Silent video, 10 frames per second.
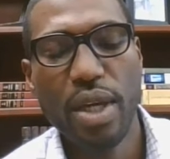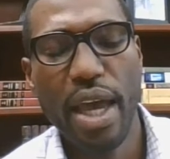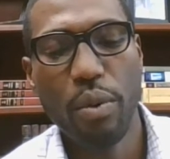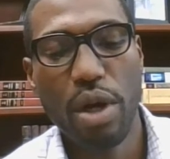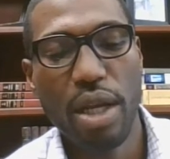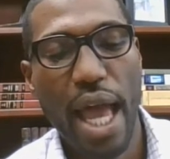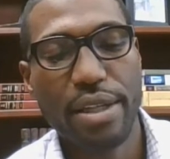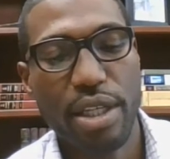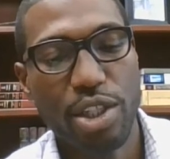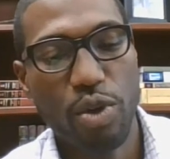and we're going to
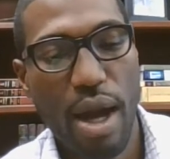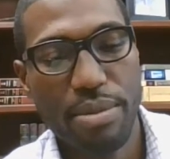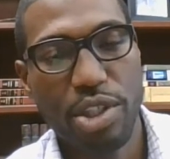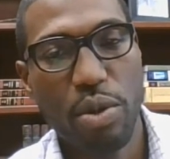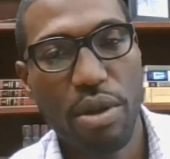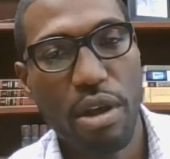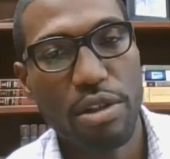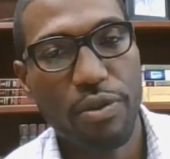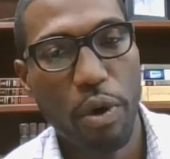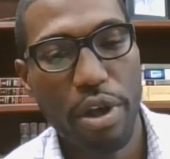actually drop 2 of
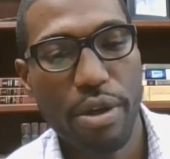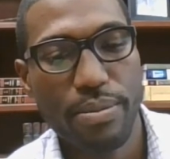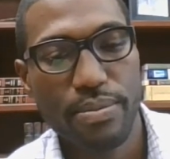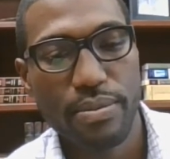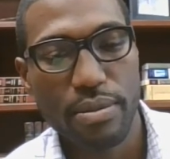those for you.